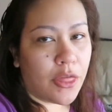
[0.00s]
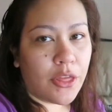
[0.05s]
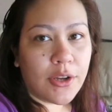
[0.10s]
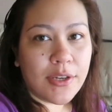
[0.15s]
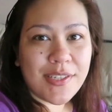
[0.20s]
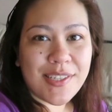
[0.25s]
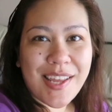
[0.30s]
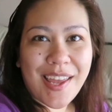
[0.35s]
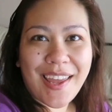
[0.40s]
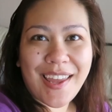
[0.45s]

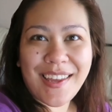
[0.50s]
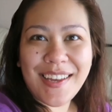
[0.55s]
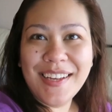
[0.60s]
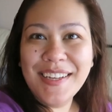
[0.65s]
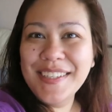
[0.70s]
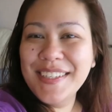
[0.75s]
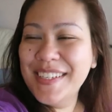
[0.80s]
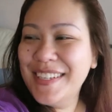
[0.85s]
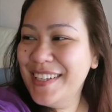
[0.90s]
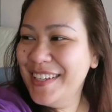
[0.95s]
Thursday.
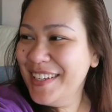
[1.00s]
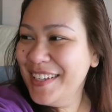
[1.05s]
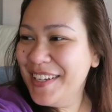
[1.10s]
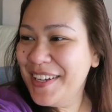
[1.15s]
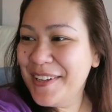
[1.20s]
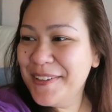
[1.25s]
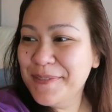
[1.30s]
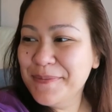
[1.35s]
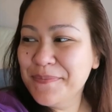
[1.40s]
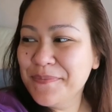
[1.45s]

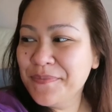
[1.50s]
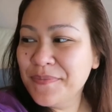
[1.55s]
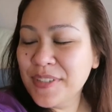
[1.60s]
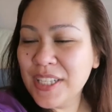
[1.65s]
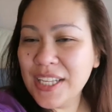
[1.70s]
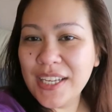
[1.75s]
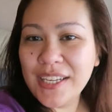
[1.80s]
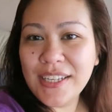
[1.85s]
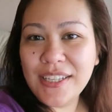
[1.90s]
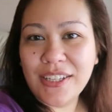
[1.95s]

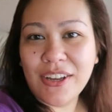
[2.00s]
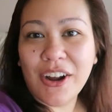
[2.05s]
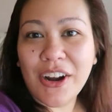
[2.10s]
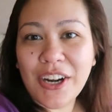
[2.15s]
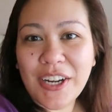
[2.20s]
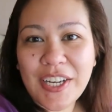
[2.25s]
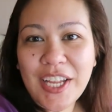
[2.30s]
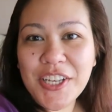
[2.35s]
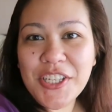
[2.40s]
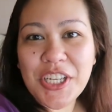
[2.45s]

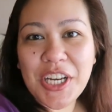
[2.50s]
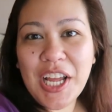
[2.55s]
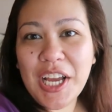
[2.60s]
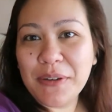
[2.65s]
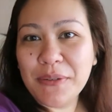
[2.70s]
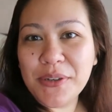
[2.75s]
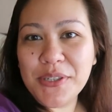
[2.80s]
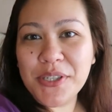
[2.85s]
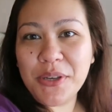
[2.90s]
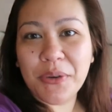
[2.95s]
Darn, yesterday I
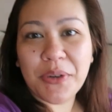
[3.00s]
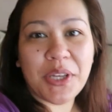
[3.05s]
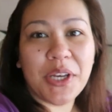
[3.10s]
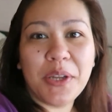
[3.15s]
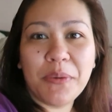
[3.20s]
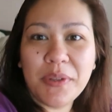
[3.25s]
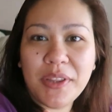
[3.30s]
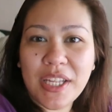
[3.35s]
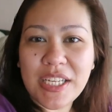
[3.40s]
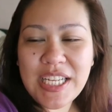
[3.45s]
was so
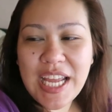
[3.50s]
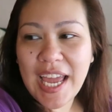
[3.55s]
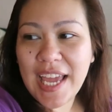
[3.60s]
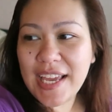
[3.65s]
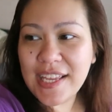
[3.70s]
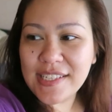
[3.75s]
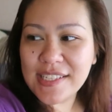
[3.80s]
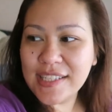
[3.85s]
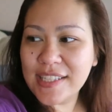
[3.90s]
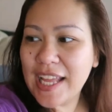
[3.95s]
good with the
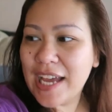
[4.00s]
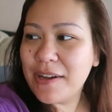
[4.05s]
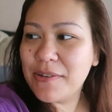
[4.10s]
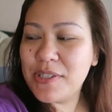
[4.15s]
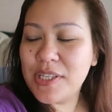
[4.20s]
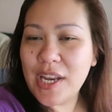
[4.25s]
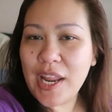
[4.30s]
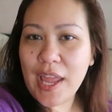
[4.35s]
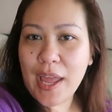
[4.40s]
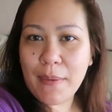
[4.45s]
days, and now
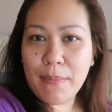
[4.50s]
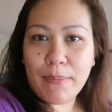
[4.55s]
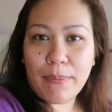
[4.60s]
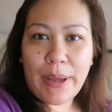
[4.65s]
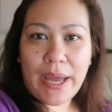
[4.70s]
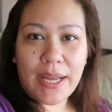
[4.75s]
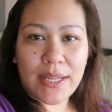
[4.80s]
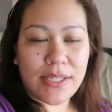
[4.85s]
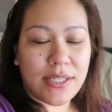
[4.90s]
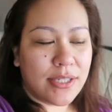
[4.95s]
today I'm
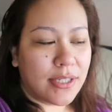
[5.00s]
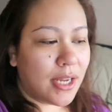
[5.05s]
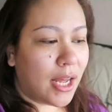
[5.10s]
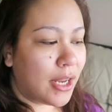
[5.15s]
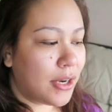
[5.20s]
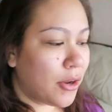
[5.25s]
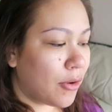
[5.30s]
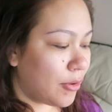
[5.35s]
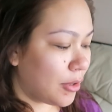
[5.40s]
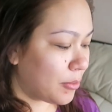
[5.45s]
back to
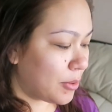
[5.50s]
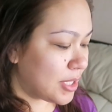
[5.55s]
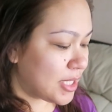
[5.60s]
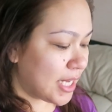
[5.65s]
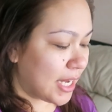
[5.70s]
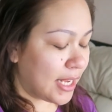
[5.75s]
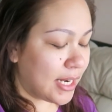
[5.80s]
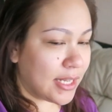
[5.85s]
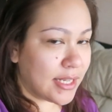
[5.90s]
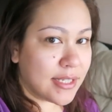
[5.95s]
not knowing what
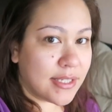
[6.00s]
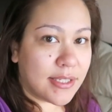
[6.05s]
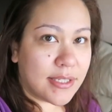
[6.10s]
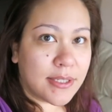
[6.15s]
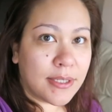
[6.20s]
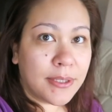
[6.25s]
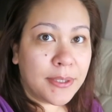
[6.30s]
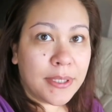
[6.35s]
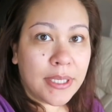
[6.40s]
day it is.